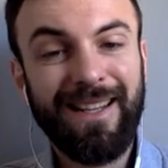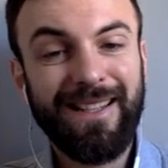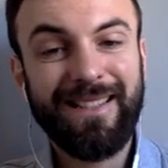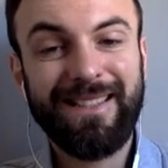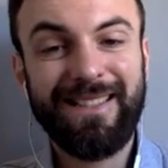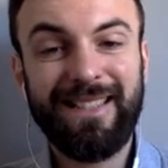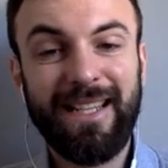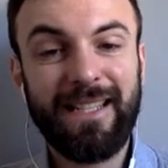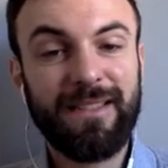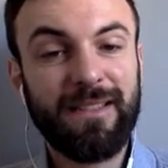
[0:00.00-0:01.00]

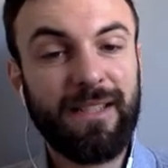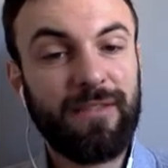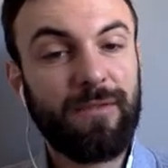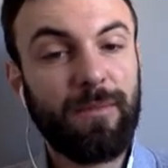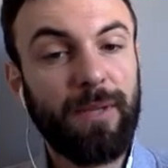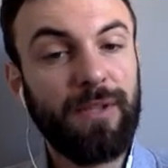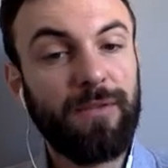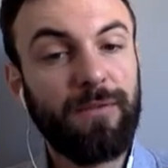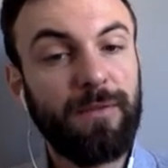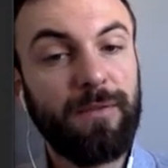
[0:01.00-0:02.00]
the exercise from page
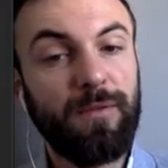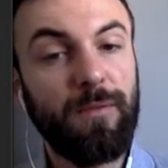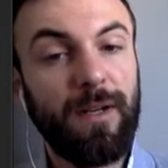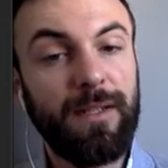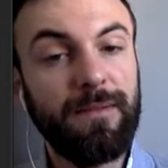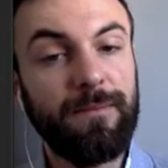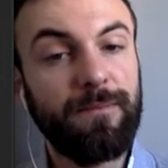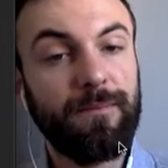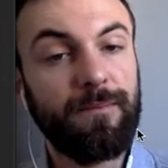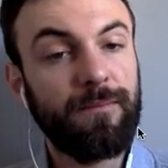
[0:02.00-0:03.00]
51,
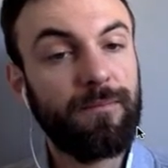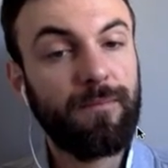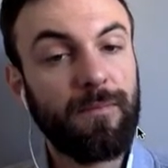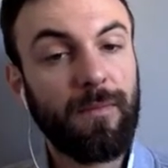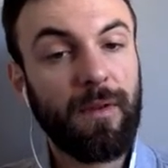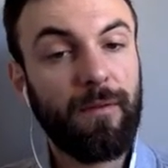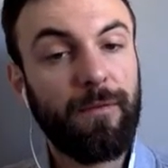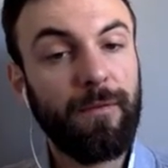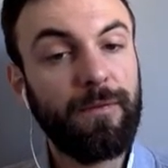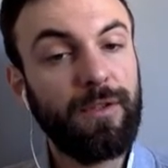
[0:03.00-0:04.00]

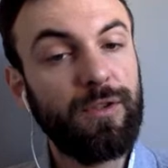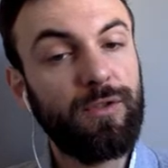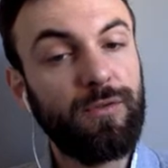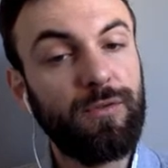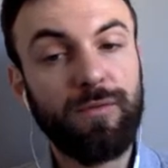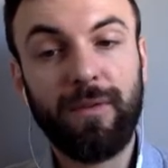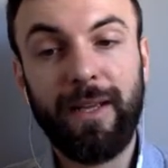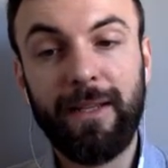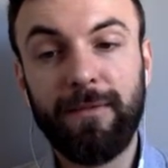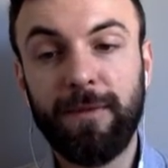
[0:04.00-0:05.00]
52,
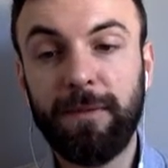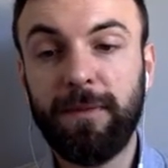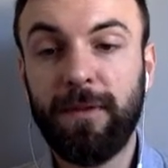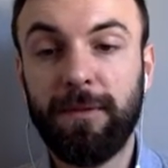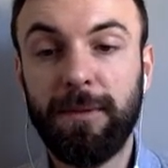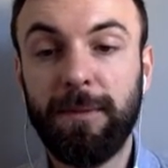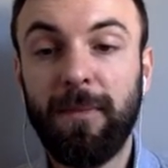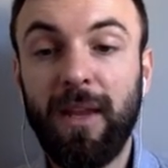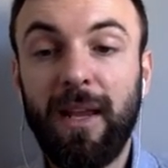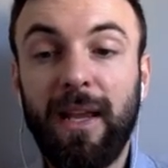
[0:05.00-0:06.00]
and 53.
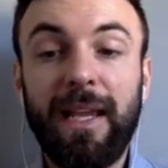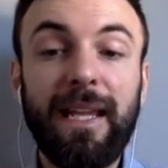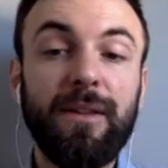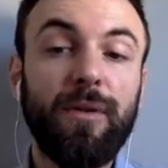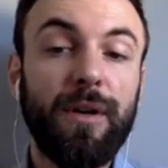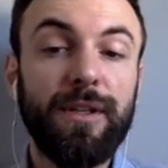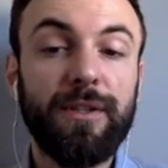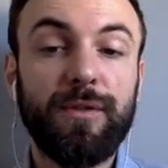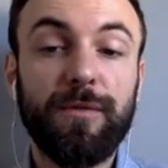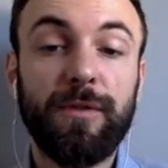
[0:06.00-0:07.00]
In
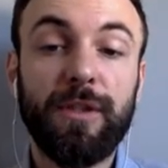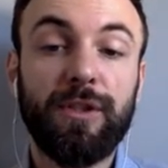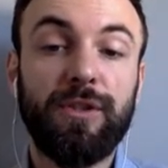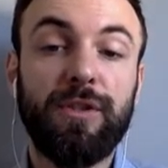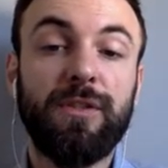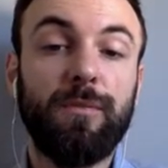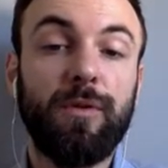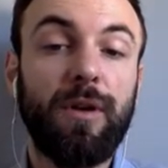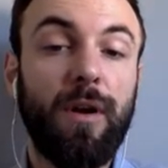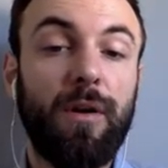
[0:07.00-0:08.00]
order to finish this
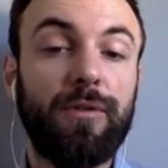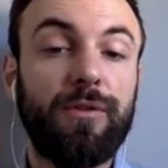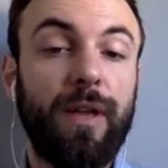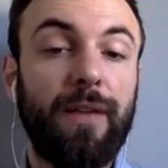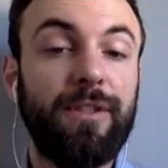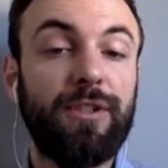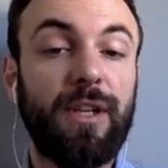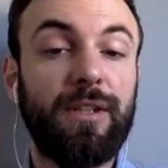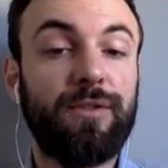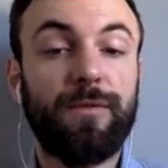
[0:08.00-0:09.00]
book, I also have a
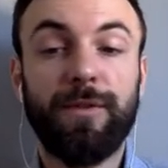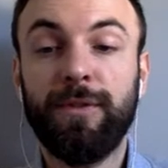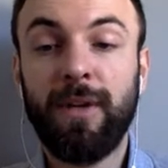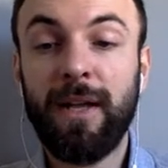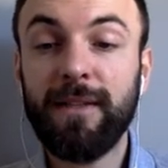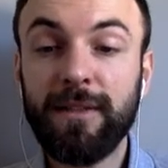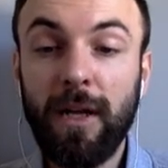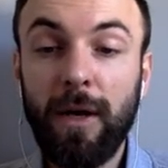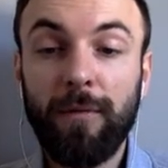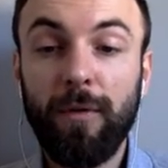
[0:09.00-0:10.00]
challenge for you guys.
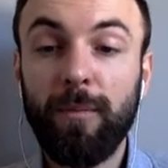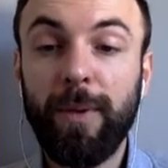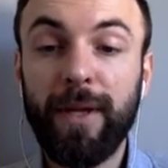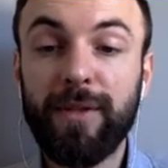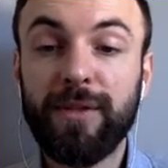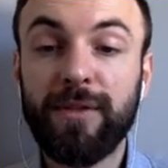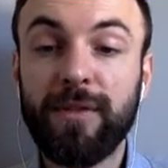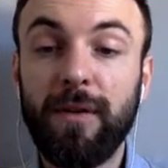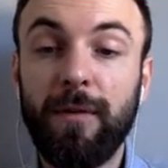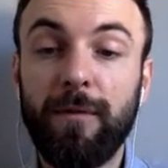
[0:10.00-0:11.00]
From
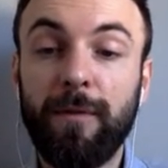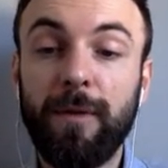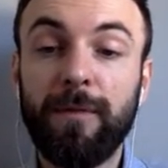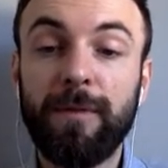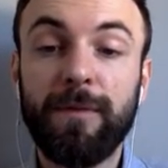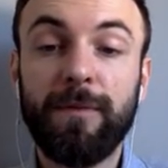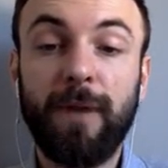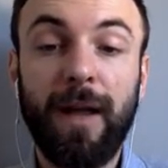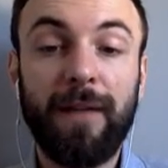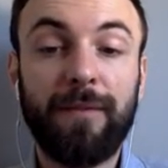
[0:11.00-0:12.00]
pages
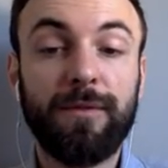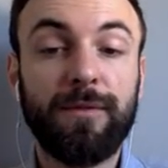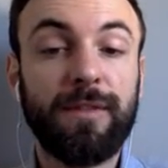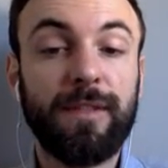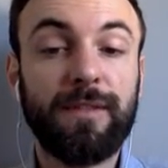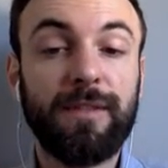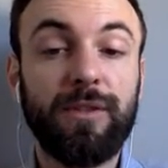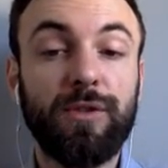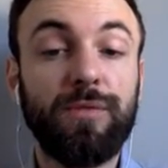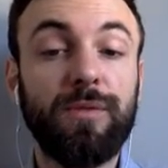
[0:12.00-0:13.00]
55 to
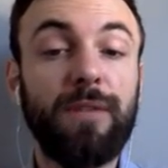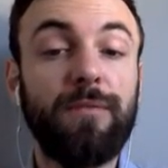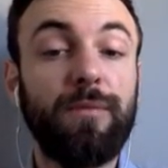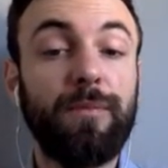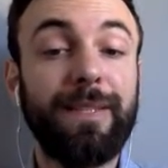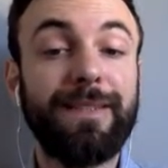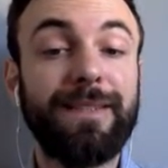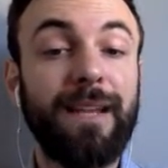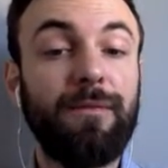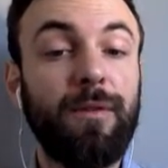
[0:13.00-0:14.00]
62, there will be
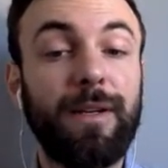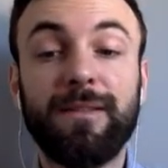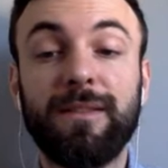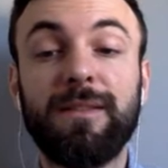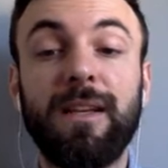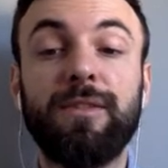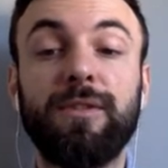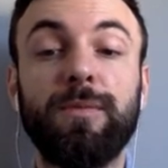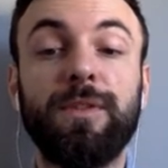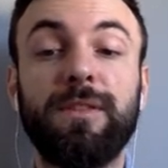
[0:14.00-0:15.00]
several
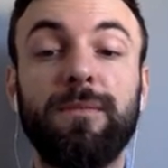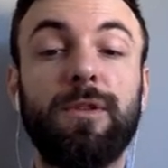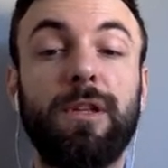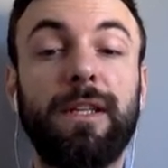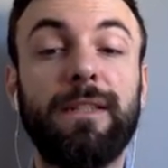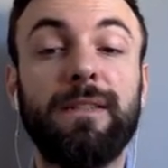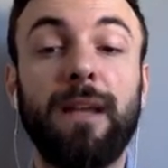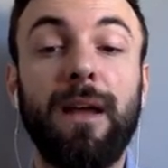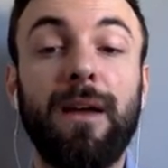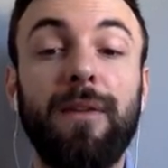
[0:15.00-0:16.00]
exercises which simulates
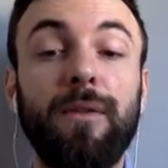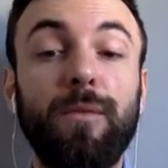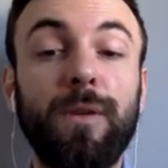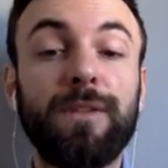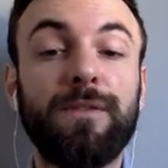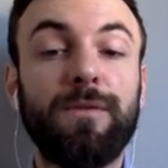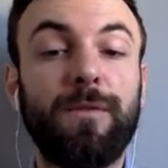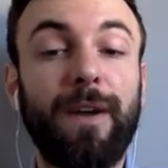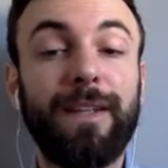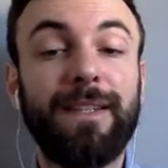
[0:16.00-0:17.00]
the ones you
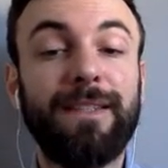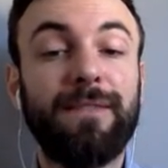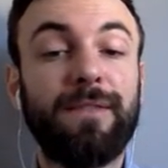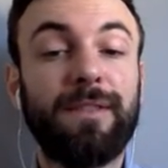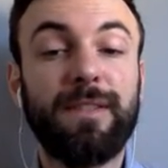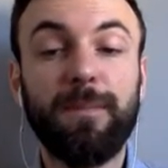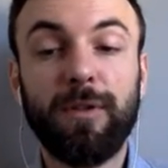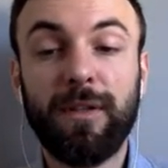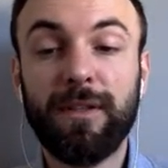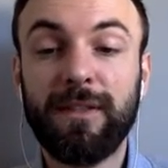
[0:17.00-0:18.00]
find at the
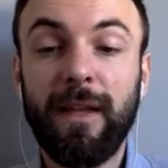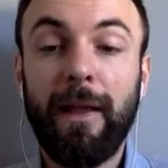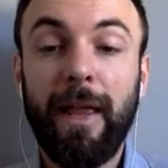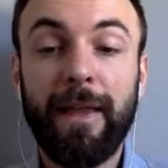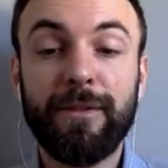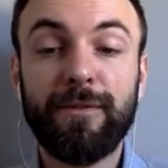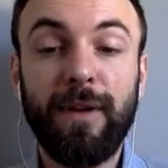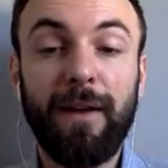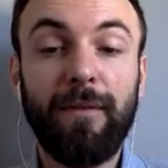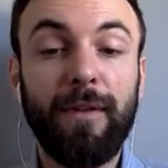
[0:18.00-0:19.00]
vestibulars. Answer
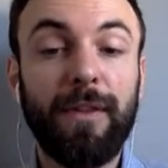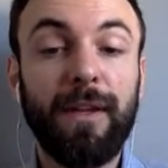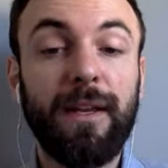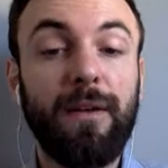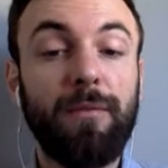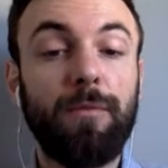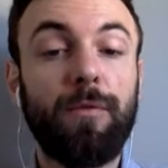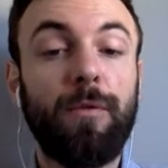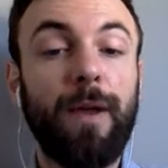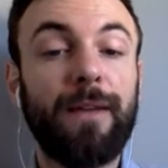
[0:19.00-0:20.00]
everything and I will
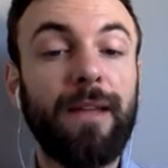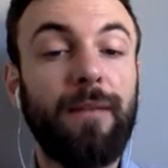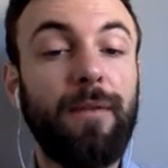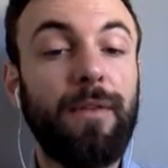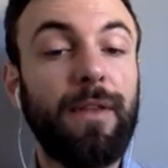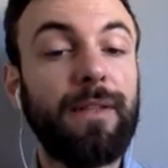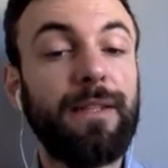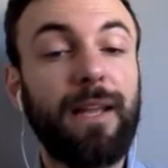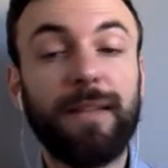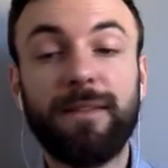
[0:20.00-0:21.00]
correct everything in the
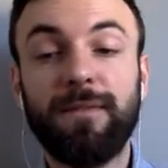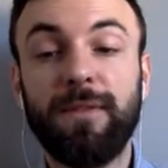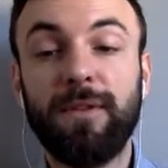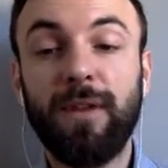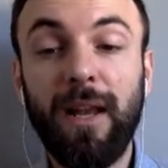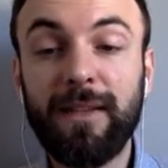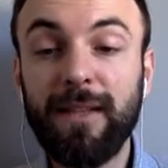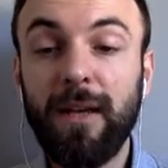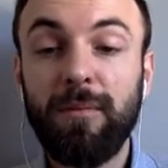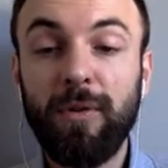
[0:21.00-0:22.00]
next video class.
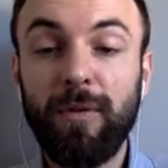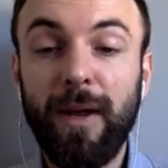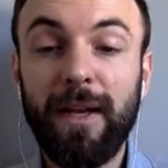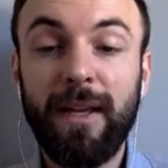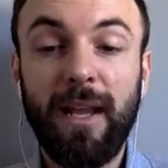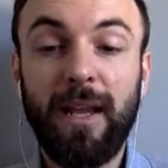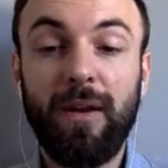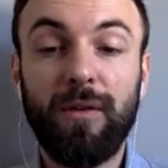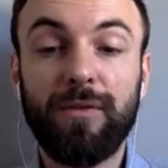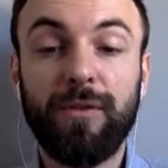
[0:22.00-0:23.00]
Be ready and
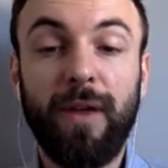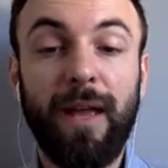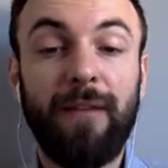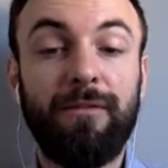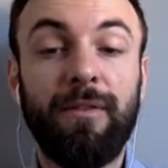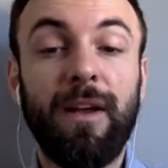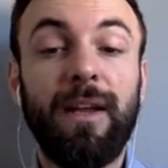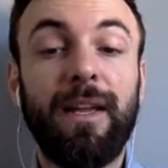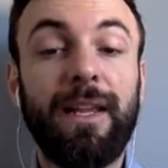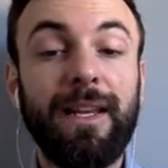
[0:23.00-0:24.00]
also have
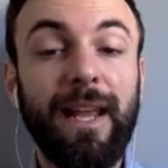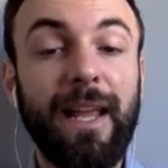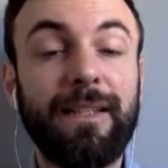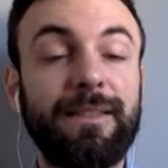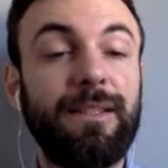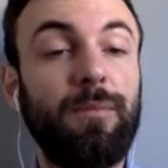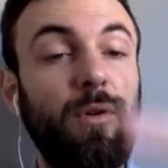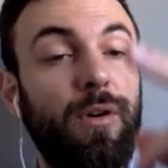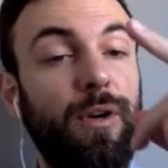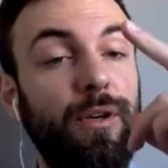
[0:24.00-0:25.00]
in hand the
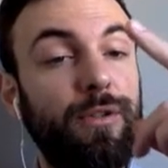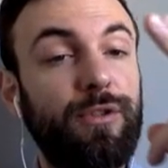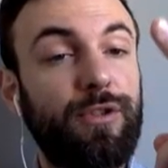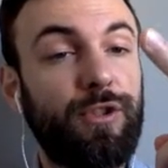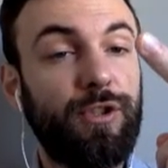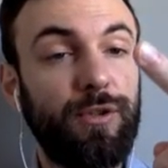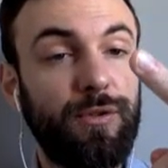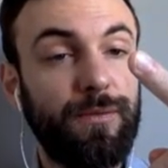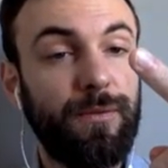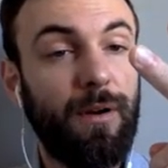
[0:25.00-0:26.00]
book
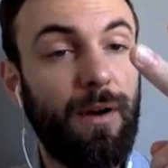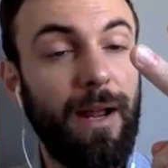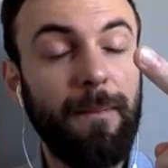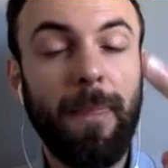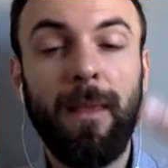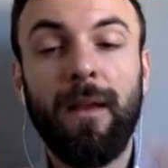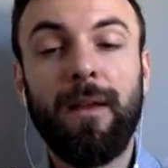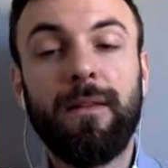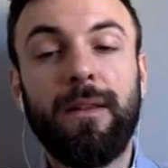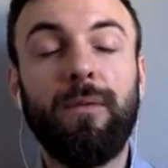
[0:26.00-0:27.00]
too. Alright?
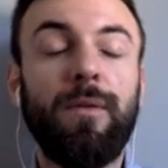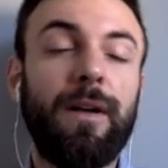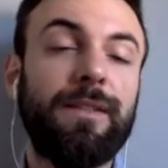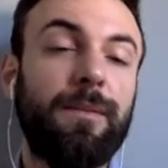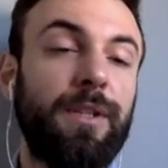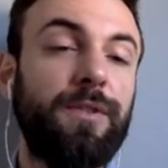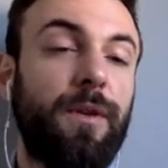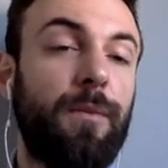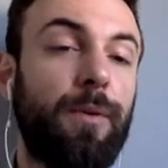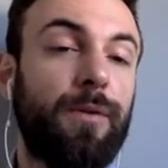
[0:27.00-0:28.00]
Então, essa parte
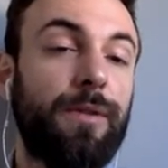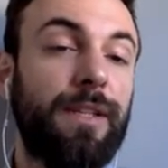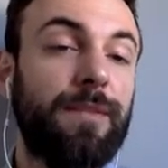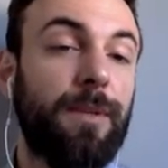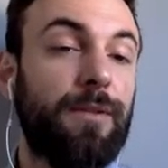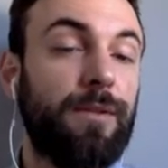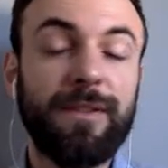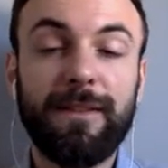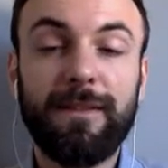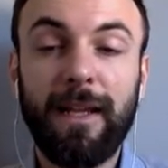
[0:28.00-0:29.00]
final em português para que
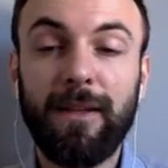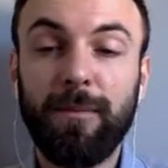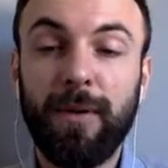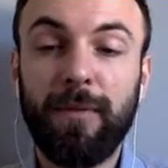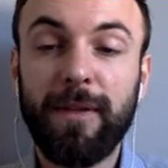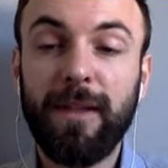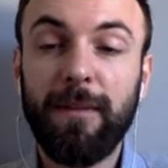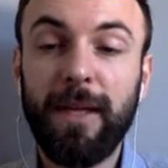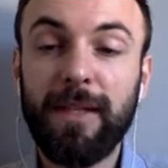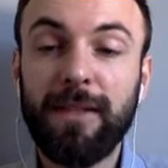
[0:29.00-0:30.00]
todos entendam
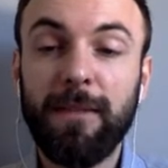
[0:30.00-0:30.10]
perfeitamente.